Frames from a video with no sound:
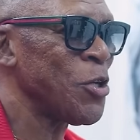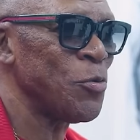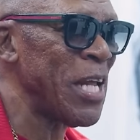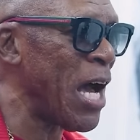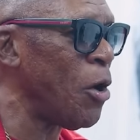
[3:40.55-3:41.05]

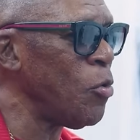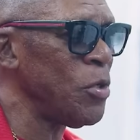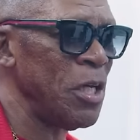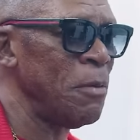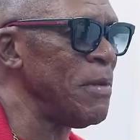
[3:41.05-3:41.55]
So
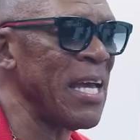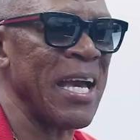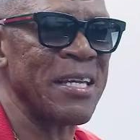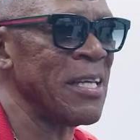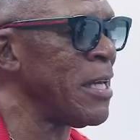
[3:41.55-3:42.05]
Daoud, them, they
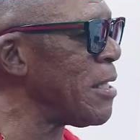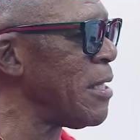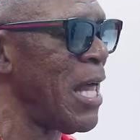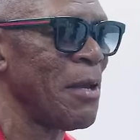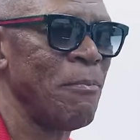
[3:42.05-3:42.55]
got
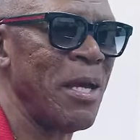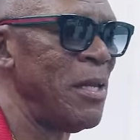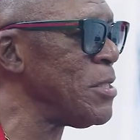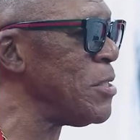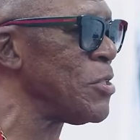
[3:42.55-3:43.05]
together like,
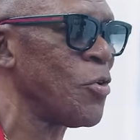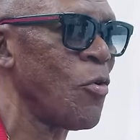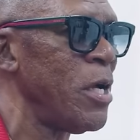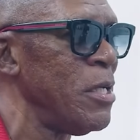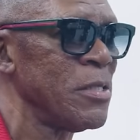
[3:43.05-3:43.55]
man, this is
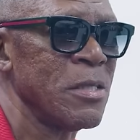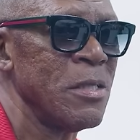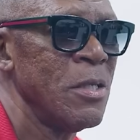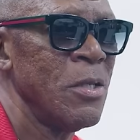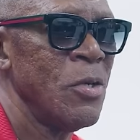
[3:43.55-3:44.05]
crazy.